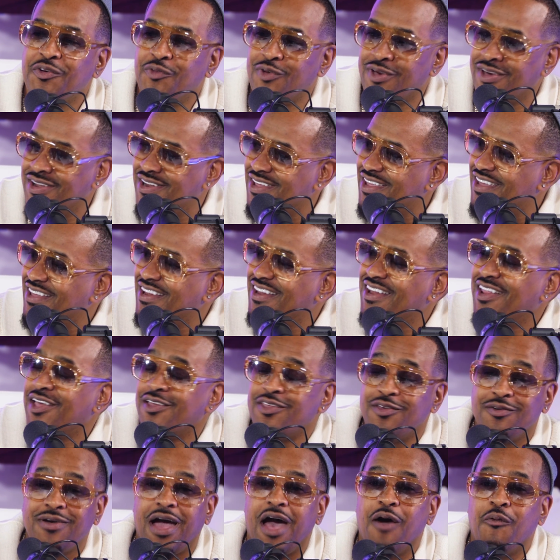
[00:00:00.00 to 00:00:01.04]
we're gonna get it
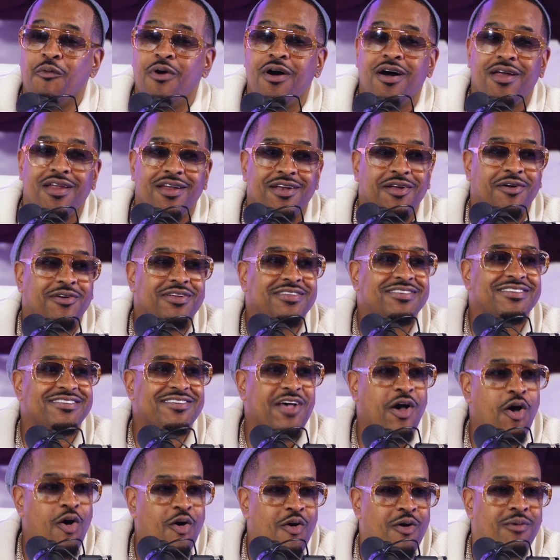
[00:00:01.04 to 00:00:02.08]
there. I want her to know this is
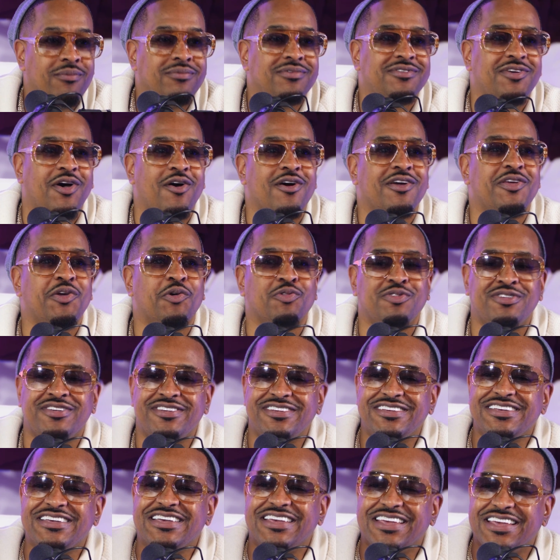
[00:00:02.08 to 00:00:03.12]
home. Talk your
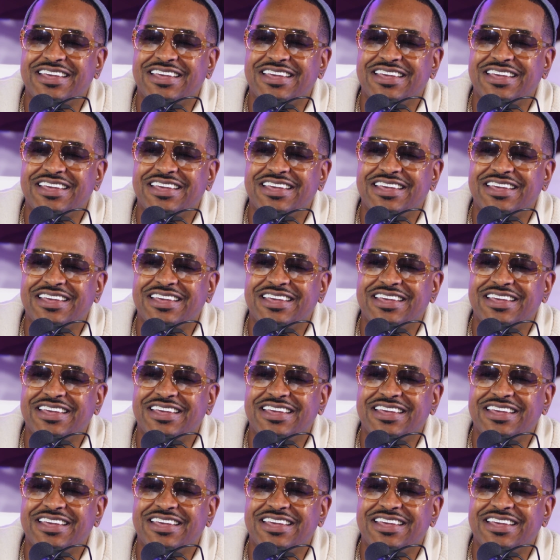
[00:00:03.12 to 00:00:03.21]
shit.